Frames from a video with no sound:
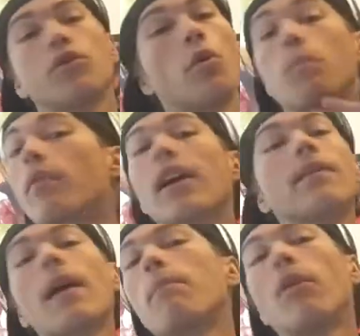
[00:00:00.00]
Don't bring
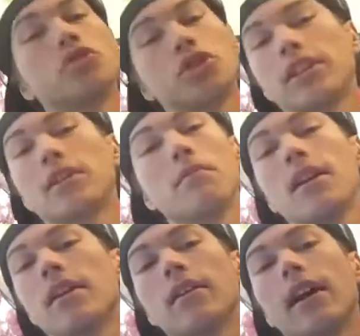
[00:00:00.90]
up that bullshit to
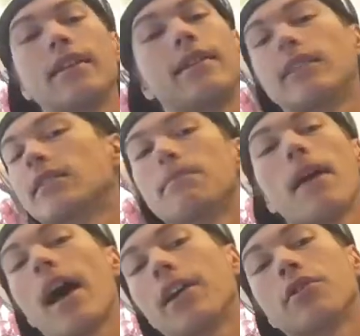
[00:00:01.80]
me. It doesn't
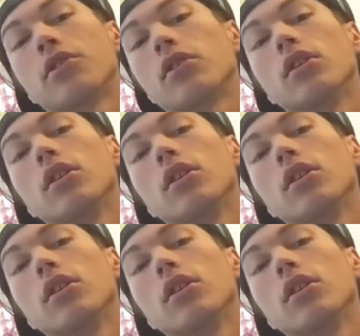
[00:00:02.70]
matter.